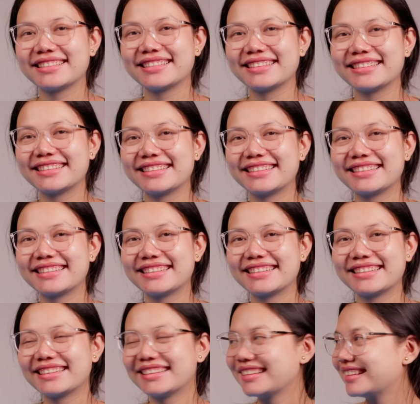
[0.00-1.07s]

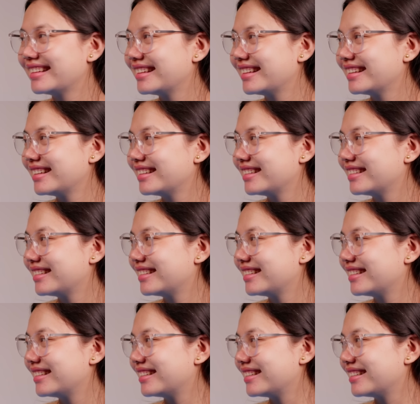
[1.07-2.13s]

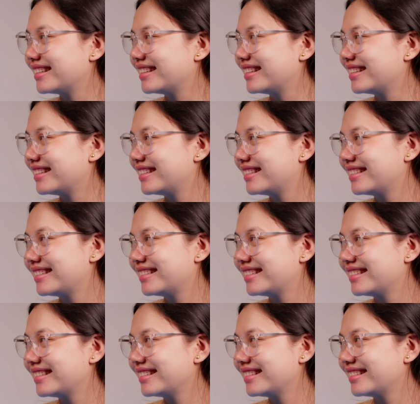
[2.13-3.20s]

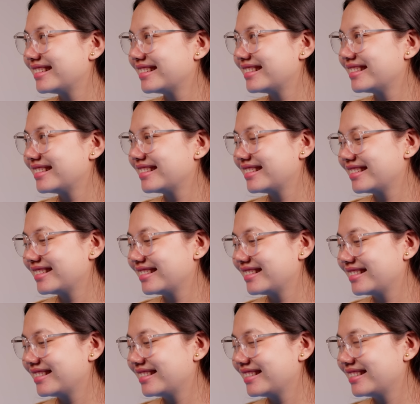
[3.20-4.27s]

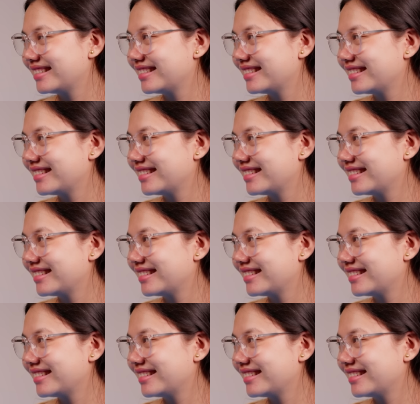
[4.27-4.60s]
(not speaking)